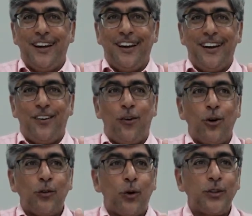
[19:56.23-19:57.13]
All of
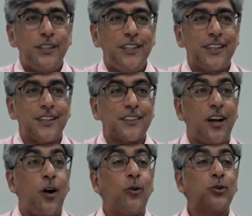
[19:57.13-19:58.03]
those secrets are
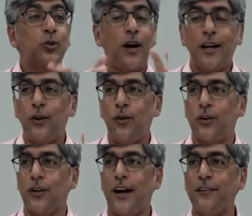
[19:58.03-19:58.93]
also unlocked,
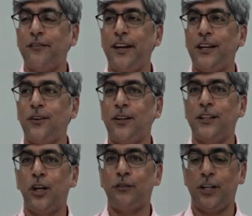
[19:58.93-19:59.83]
unveiled on the Day of Judgment.